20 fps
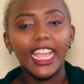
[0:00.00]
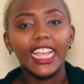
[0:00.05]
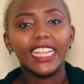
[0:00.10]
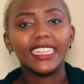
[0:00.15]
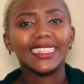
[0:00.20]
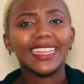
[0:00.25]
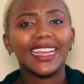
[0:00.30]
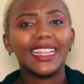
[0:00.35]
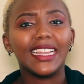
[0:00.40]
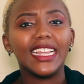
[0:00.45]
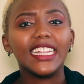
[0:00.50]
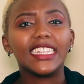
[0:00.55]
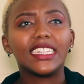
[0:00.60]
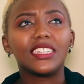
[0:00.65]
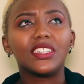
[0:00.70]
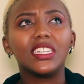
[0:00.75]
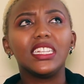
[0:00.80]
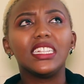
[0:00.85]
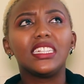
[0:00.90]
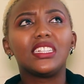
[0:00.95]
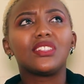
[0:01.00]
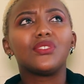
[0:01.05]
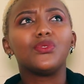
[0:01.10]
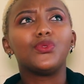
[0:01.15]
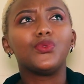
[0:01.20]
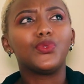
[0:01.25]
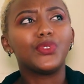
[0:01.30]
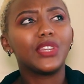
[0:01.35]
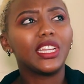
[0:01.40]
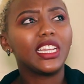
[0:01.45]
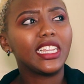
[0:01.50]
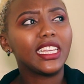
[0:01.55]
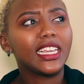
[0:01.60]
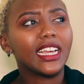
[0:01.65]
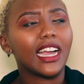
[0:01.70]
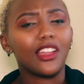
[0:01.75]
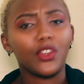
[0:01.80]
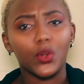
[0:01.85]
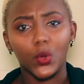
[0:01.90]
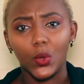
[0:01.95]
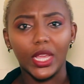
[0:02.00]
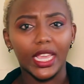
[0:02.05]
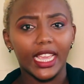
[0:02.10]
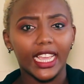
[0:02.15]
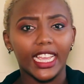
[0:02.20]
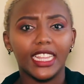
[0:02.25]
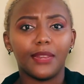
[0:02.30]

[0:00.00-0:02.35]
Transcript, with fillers: it can it's it's really annoying.